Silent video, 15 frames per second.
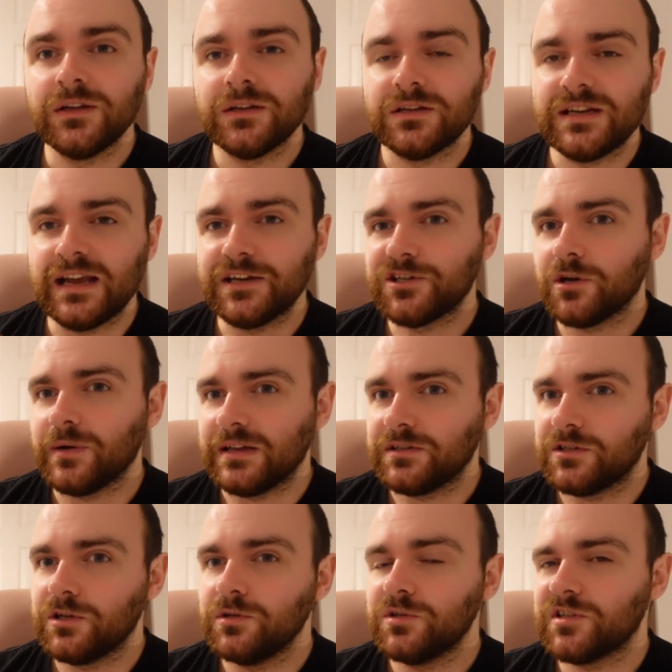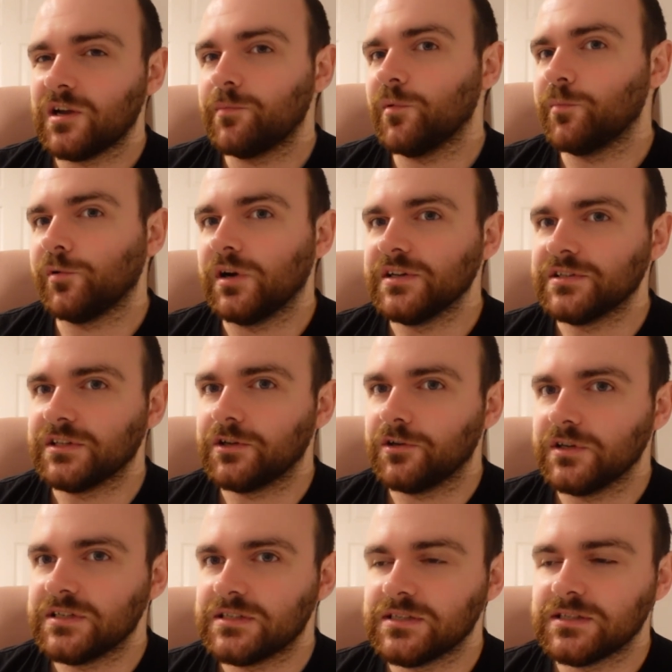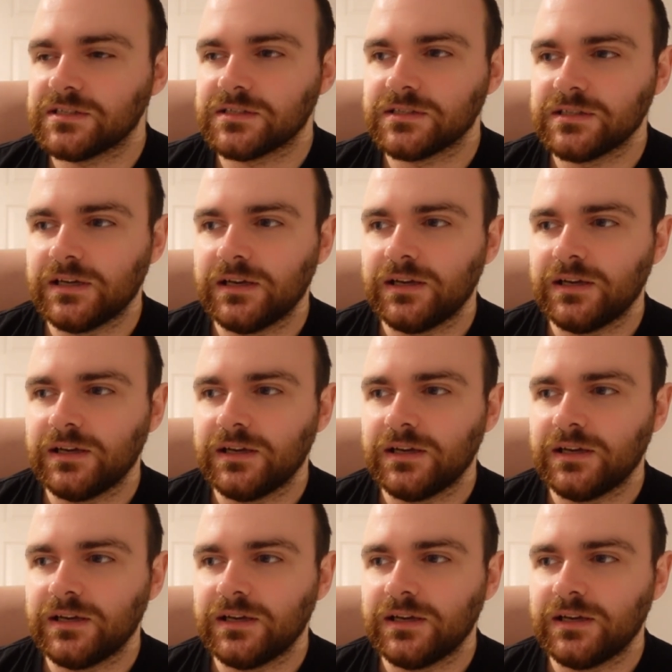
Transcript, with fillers: Diageo had two separate price increases.